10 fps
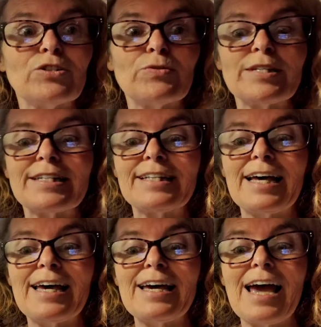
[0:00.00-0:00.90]
do its
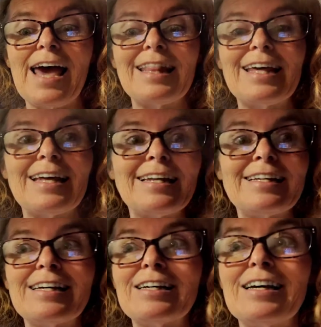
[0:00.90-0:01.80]
thing and
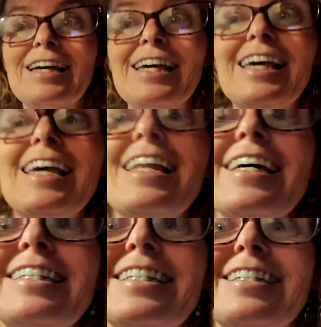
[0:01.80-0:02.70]
then eat
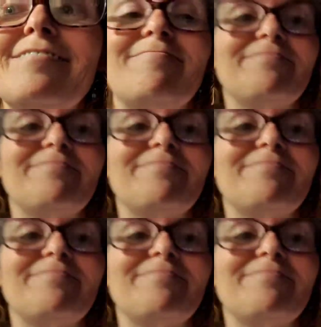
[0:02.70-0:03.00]
it.